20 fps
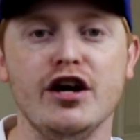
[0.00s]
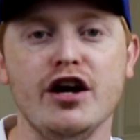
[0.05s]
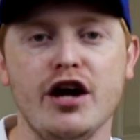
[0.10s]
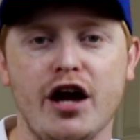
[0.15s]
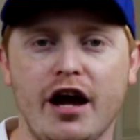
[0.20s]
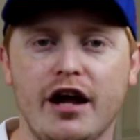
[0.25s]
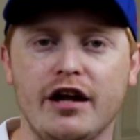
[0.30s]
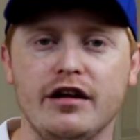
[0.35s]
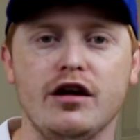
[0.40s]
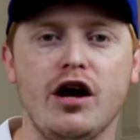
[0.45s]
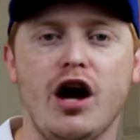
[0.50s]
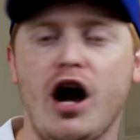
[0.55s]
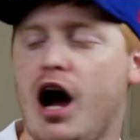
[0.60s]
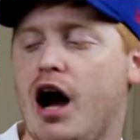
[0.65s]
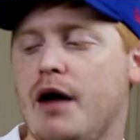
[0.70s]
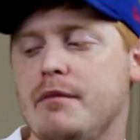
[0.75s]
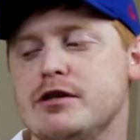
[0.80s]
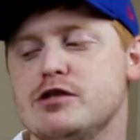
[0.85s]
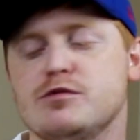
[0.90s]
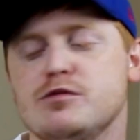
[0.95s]
and
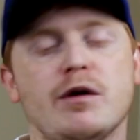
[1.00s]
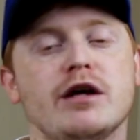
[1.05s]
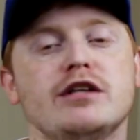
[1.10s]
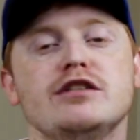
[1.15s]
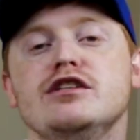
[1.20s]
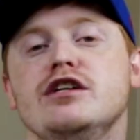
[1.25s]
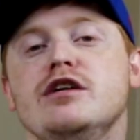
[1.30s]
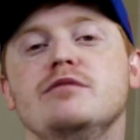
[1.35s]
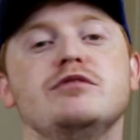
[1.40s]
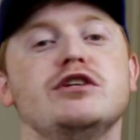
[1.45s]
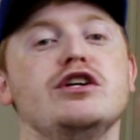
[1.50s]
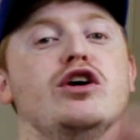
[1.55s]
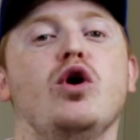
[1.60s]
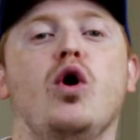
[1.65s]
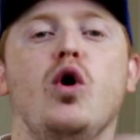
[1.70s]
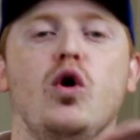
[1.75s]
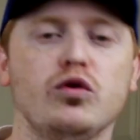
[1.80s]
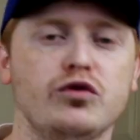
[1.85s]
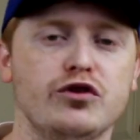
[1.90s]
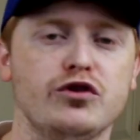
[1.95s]
I'm expecting him to get
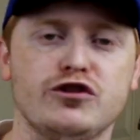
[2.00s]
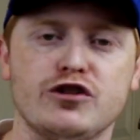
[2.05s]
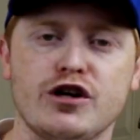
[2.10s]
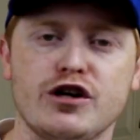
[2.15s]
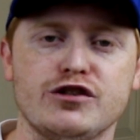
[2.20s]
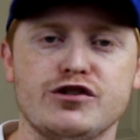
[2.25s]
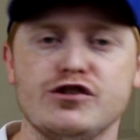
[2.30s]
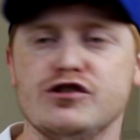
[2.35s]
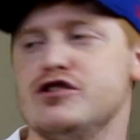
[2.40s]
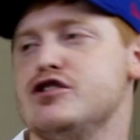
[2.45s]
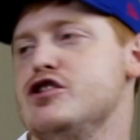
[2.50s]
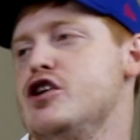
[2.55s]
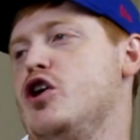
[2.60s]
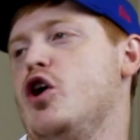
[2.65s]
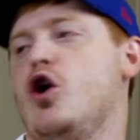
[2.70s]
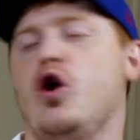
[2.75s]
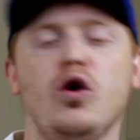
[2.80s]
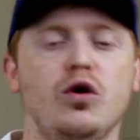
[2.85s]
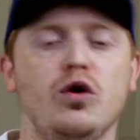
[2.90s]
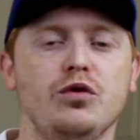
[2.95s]
all the touches,
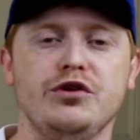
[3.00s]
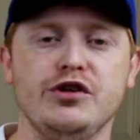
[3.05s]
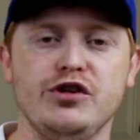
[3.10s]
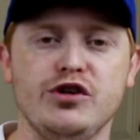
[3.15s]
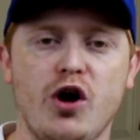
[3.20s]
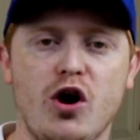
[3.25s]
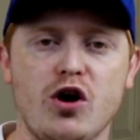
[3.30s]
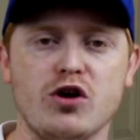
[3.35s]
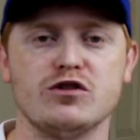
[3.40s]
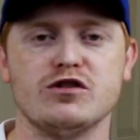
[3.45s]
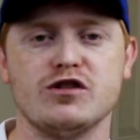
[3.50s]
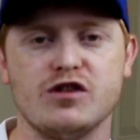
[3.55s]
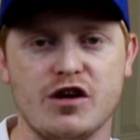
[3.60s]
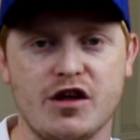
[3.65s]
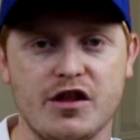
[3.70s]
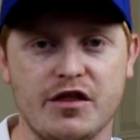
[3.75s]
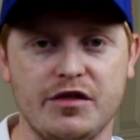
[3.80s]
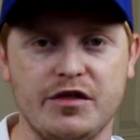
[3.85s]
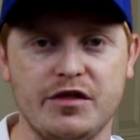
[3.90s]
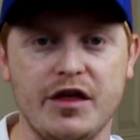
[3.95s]
all the yards.
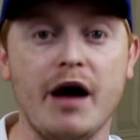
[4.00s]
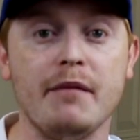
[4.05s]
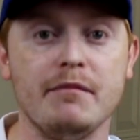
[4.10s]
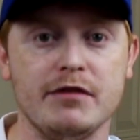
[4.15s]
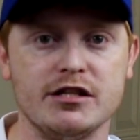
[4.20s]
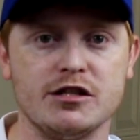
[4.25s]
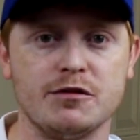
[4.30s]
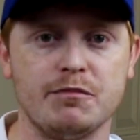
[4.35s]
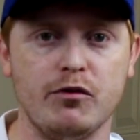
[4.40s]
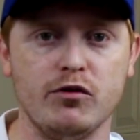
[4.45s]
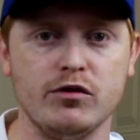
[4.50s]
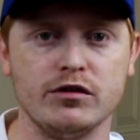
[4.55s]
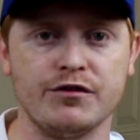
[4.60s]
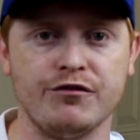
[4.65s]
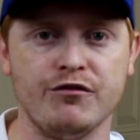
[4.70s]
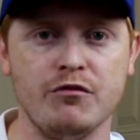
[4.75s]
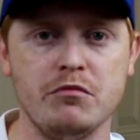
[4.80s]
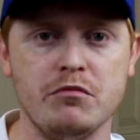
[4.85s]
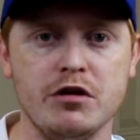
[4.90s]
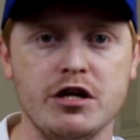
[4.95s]
That means points for
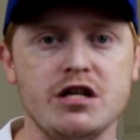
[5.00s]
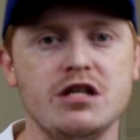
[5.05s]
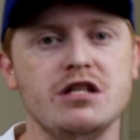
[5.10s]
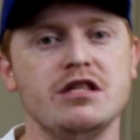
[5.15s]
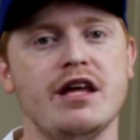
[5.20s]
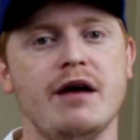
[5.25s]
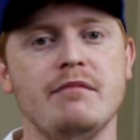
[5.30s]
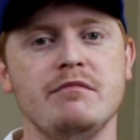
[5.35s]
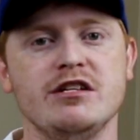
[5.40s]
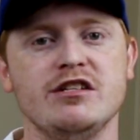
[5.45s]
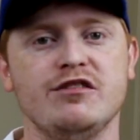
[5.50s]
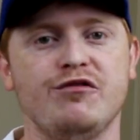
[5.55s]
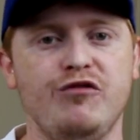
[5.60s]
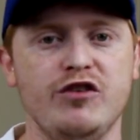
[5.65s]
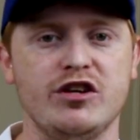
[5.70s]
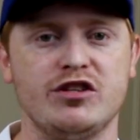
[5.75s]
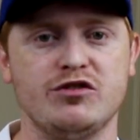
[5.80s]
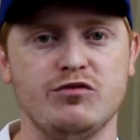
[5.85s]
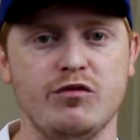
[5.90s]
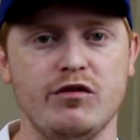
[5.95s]
me. That means
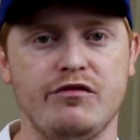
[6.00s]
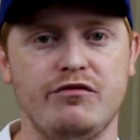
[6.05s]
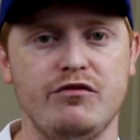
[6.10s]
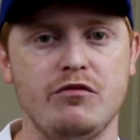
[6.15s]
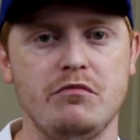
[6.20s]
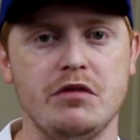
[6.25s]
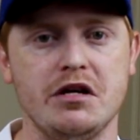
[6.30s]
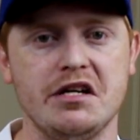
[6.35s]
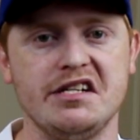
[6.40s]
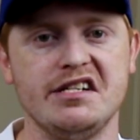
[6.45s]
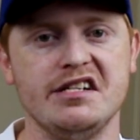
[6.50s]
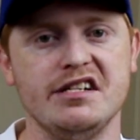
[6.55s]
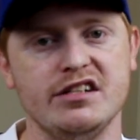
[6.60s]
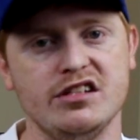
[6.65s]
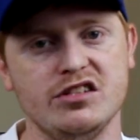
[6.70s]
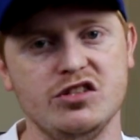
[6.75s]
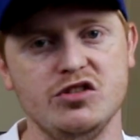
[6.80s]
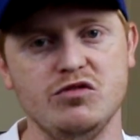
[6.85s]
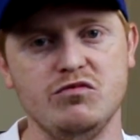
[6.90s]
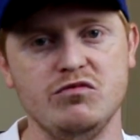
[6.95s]
victory for me.
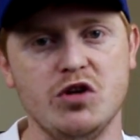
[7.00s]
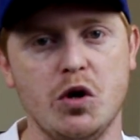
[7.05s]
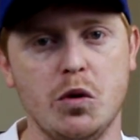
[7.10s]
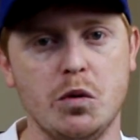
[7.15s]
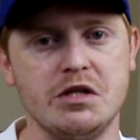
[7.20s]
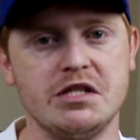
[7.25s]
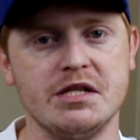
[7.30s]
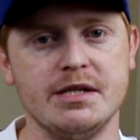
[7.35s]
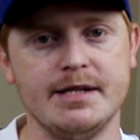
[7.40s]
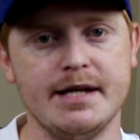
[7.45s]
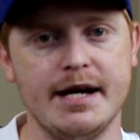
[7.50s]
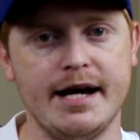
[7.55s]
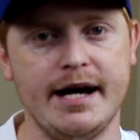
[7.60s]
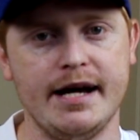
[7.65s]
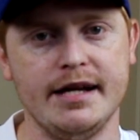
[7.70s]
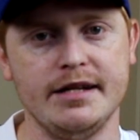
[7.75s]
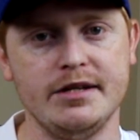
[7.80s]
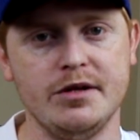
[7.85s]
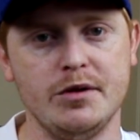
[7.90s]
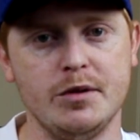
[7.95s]
You know it. I
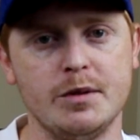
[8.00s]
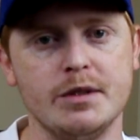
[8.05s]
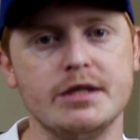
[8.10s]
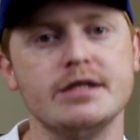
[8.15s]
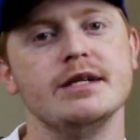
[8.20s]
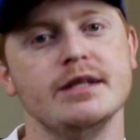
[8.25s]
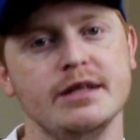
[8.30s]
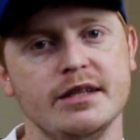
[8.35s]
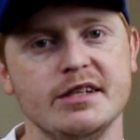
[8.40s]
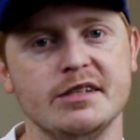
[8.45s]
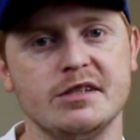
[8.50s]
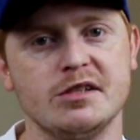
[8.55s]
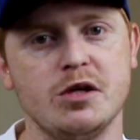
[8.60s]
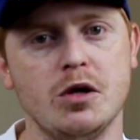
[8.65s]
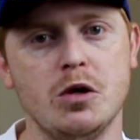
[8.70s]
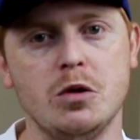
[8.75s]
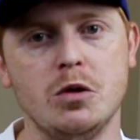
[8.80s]
know it. Let's go.